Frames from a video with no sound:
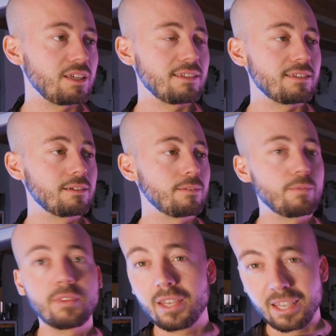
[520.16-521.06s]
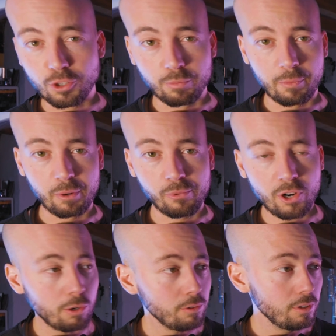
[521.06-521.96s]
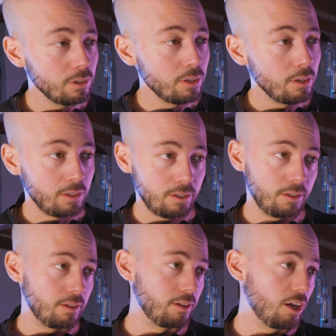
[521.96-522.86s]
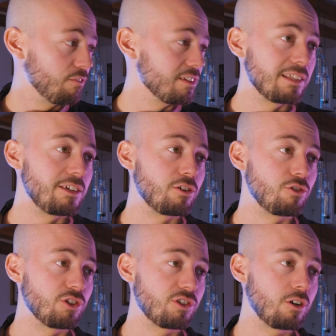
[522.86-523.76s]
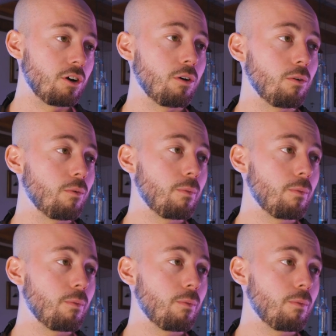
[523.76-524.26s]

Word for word: these into Premiere Pro. Uh, obviously, you can just go